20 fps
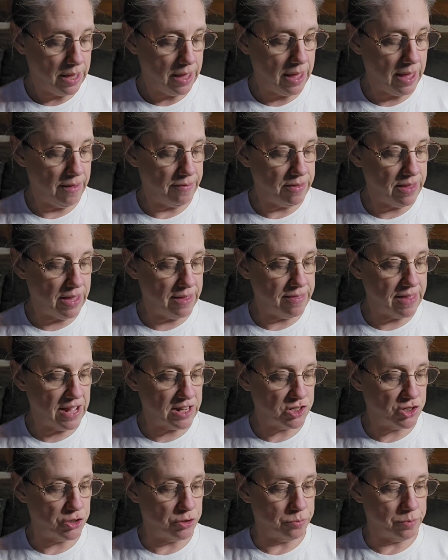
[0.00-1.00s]
and then
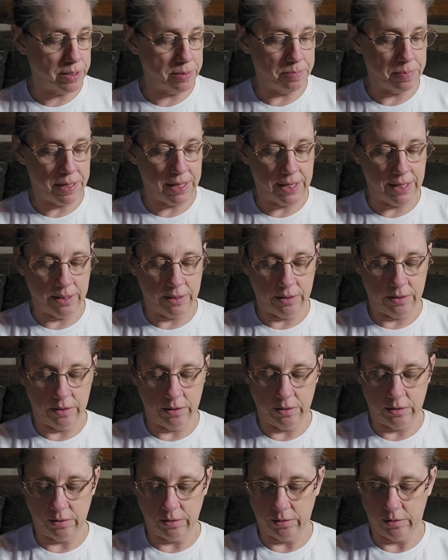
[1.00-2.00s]
that's your repeat.
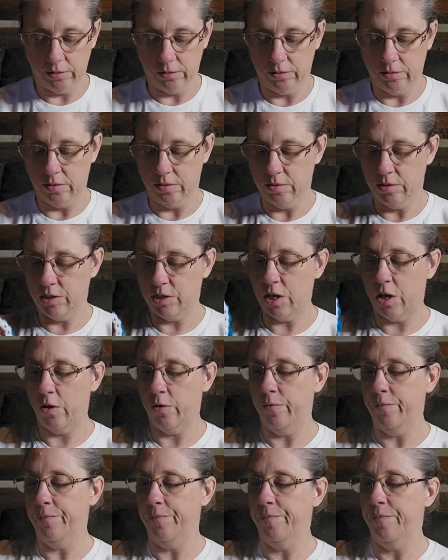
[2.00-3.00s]

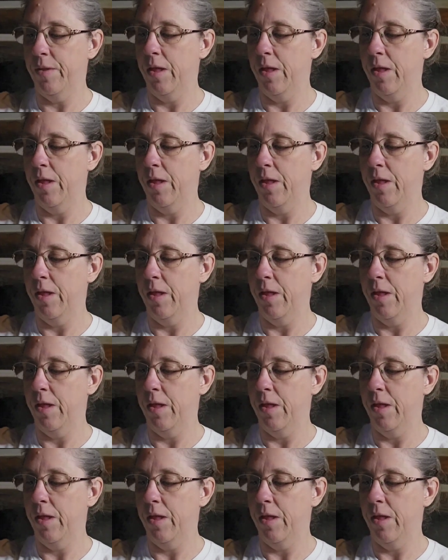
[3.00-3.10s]
So